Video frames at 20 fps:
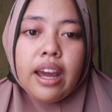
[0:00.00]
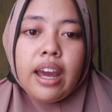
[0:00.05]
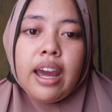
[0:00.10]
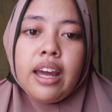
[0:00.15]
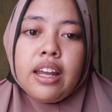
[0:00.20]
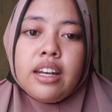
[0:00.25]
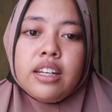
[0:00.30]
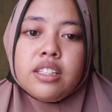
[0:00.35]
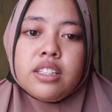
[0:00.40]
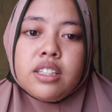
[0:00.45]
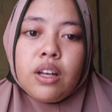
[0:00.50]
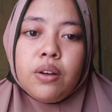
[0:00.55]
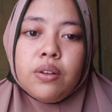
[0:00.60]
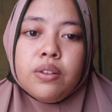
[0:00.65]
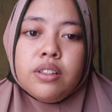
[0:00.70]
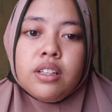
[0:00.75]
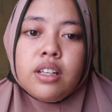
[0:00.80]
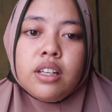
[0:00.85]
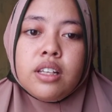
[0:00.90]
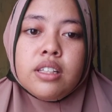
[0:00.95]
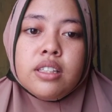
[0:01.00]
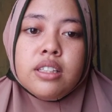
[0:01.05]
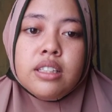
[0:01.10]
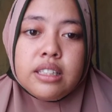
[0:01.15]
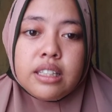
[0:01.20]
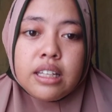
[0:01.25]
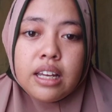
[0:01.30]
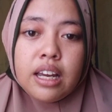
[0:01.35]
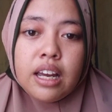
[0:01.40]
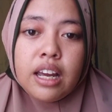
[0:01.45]
and sound
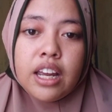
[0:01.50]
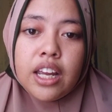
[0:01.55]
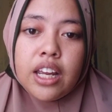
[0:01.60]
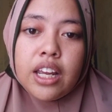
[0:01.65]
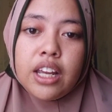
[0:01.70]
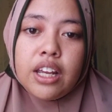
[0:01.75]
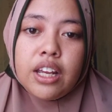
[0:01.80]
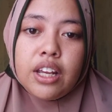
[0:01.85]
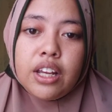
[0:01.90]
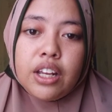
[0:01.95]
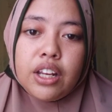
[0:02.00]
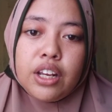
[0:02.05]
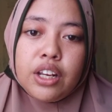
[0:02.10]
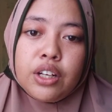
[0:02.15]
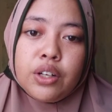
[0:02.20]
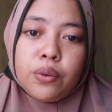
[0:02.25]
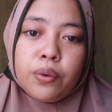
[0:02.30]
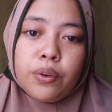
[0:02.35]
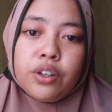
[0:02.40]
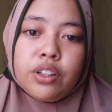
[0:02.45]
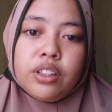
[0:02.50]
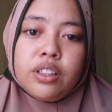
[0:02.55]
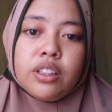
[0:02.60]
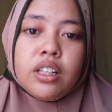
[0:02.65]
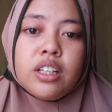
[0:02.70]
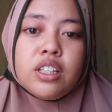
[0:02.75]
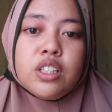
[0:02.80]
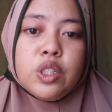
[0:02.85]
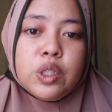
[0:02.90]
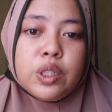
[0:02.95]
Z in the word
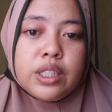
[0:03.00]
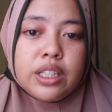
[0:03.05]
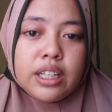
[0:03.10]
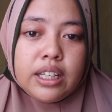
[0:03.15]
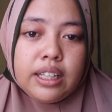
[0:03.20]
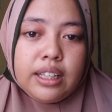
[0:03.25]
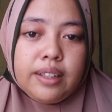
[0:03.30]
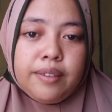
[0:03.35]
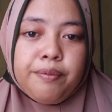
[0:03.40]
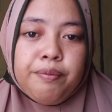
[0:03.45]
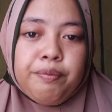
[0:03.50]
zeal.